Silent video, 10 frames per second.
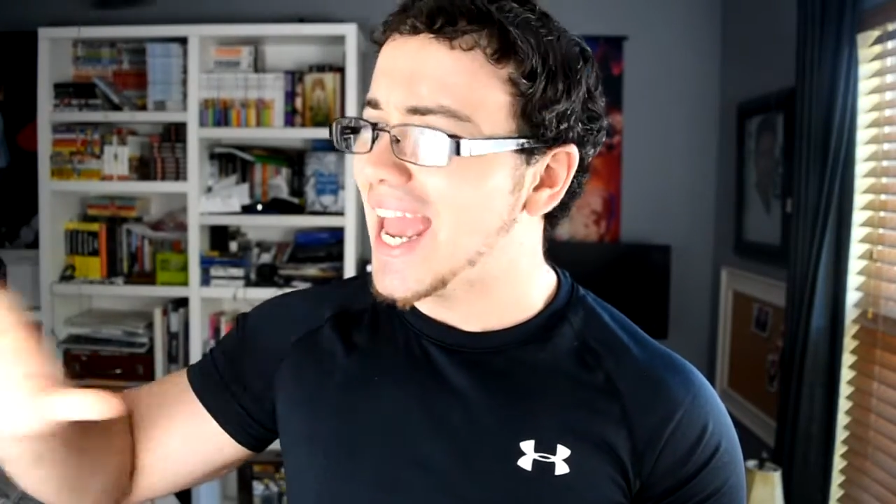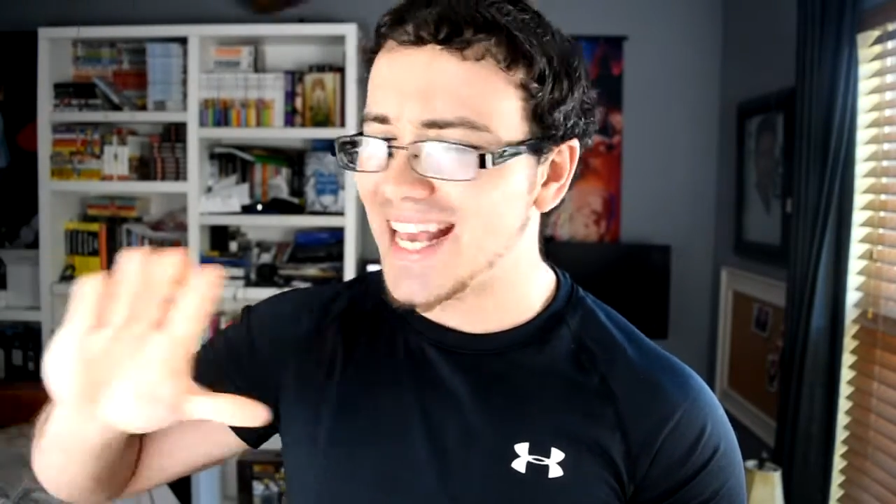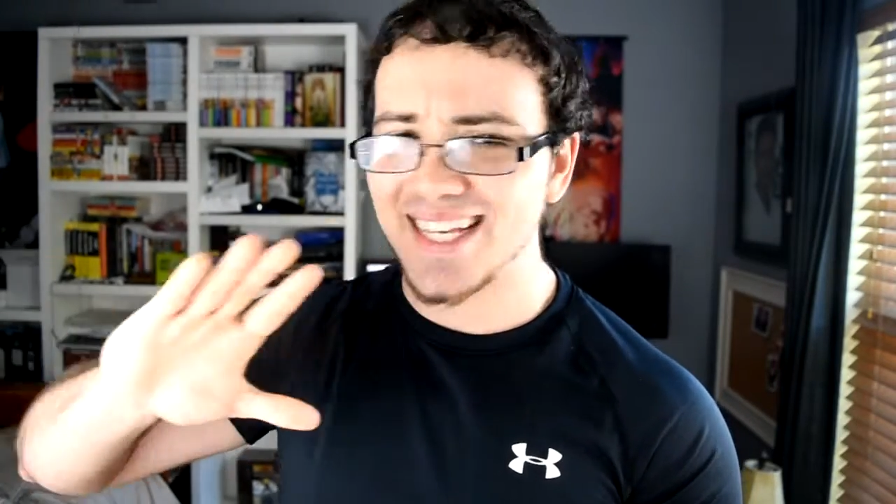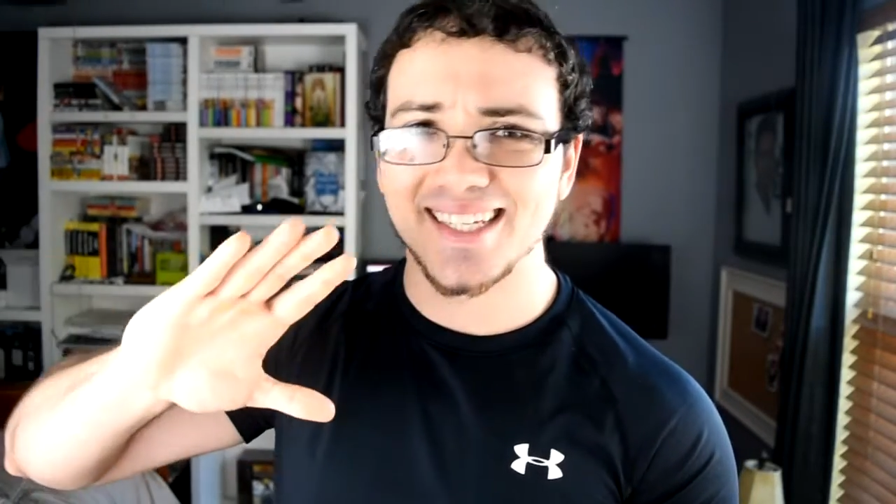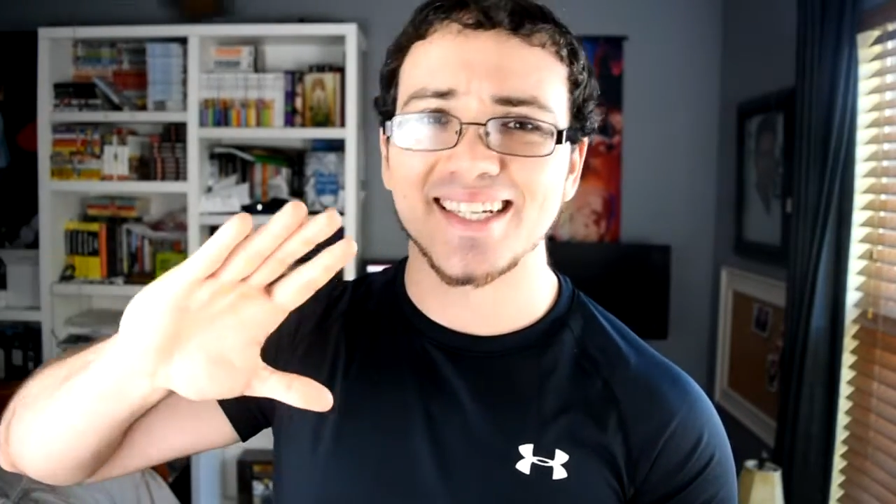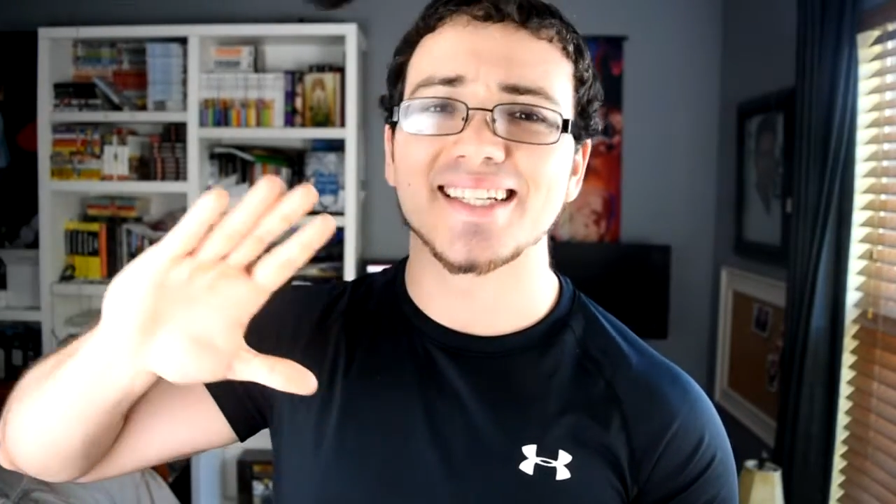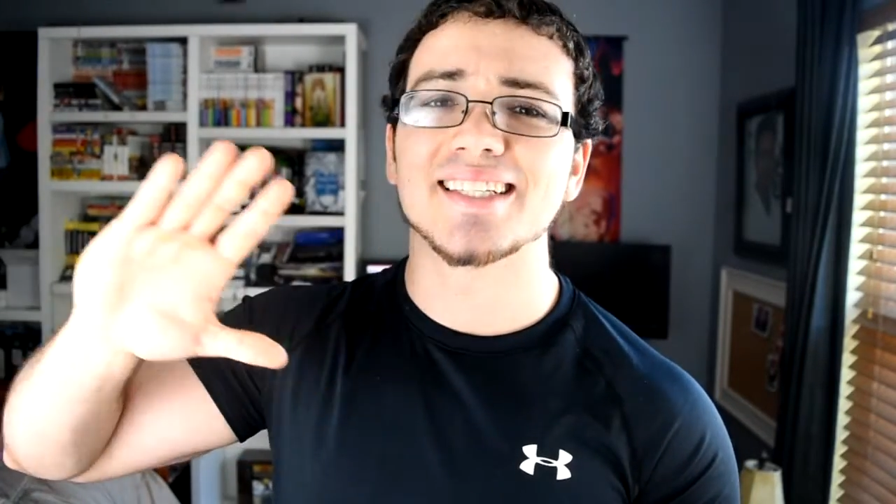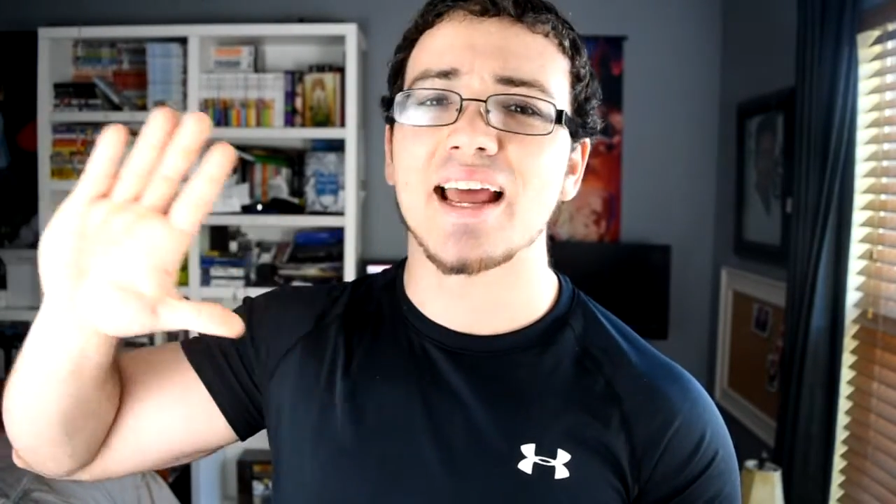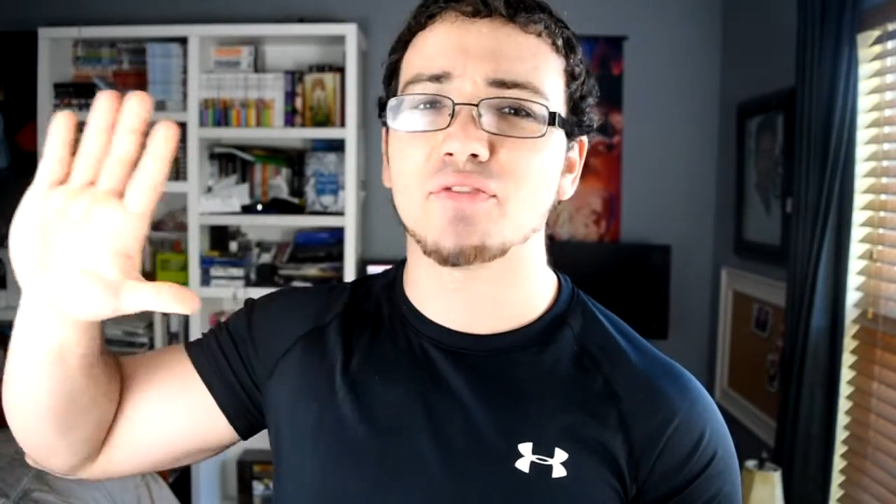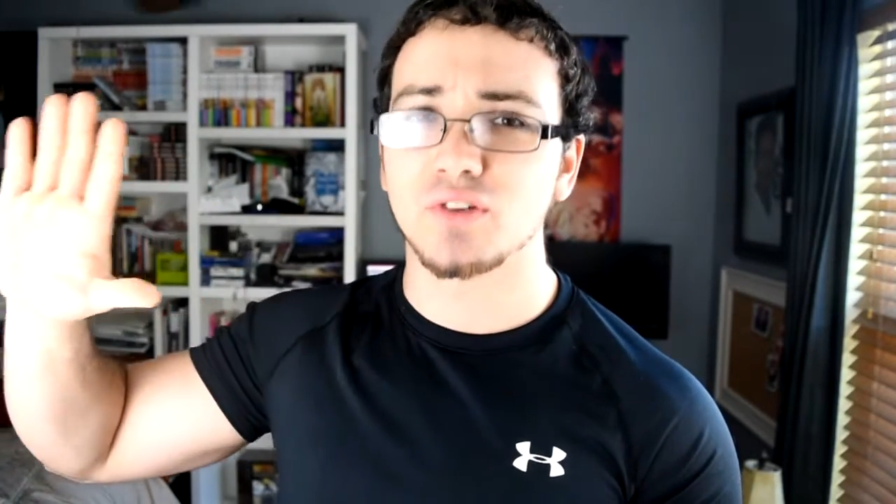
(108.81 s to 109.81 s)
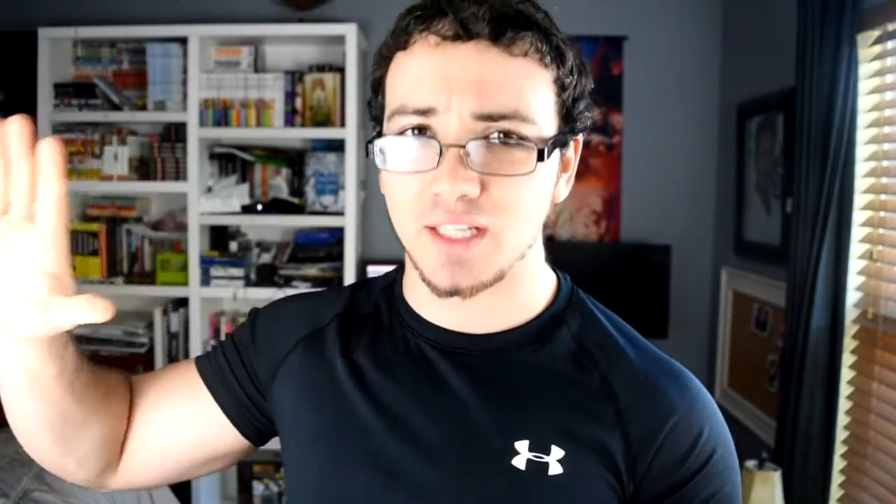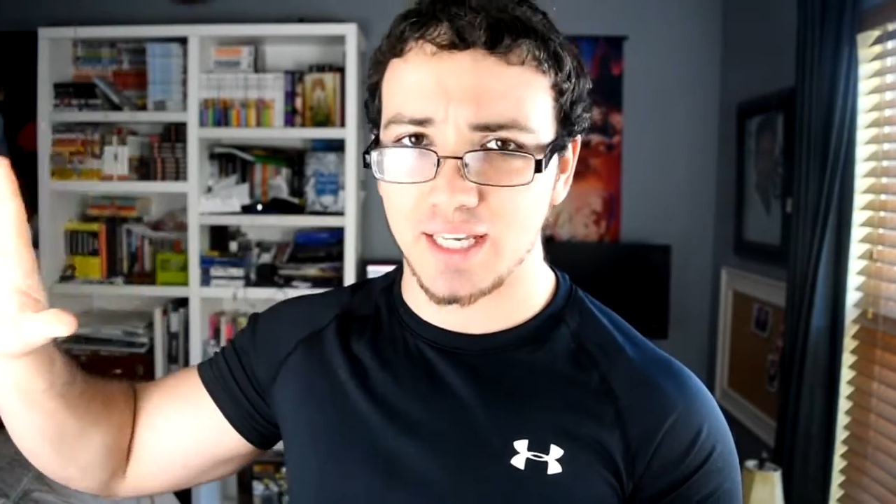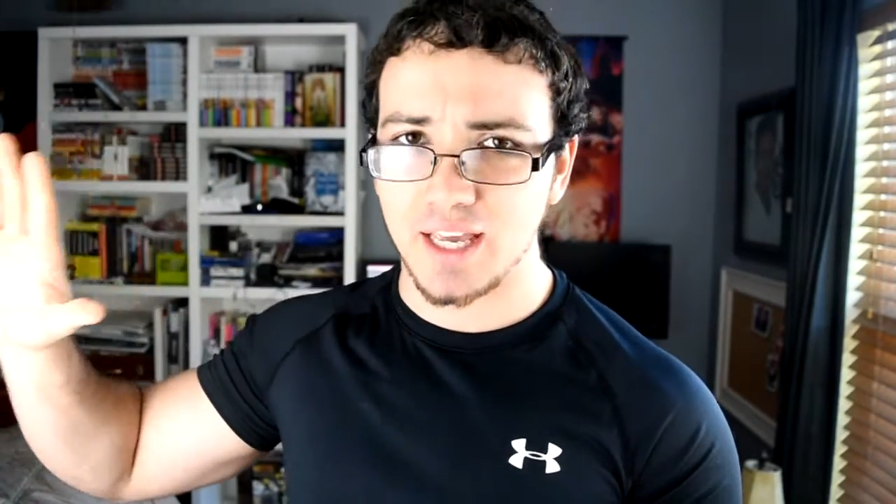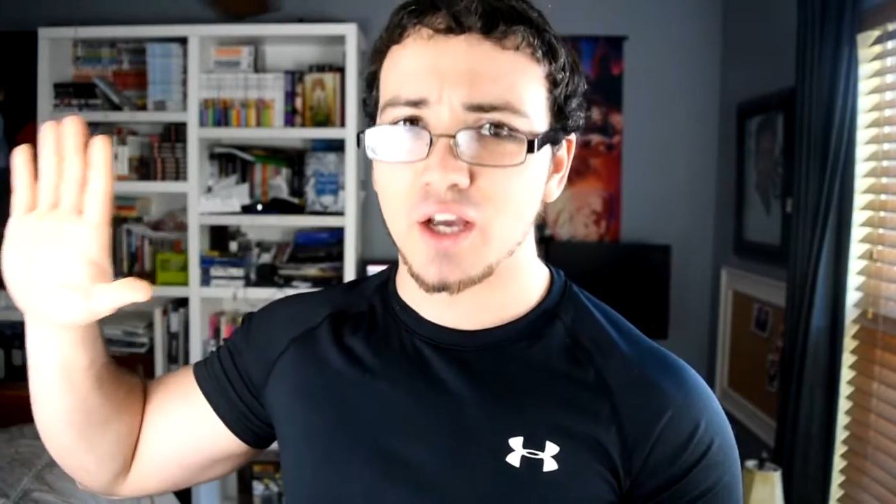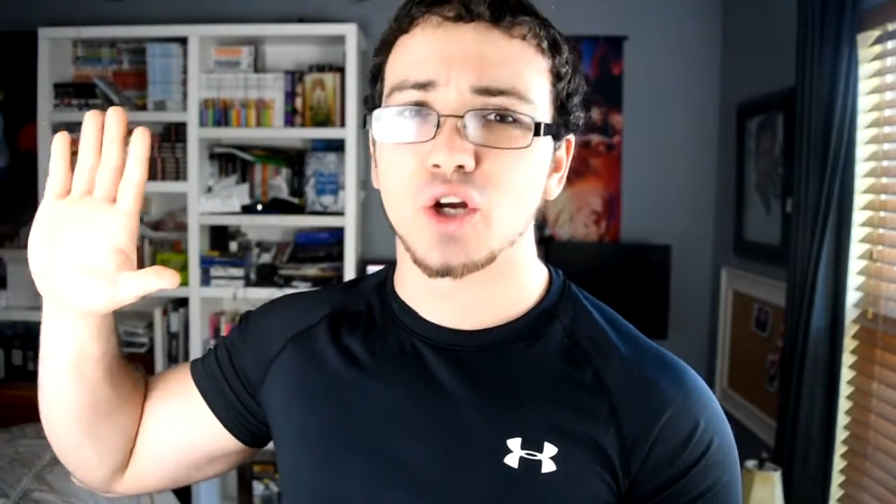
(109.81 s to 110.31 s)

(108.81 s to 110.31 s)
is definitely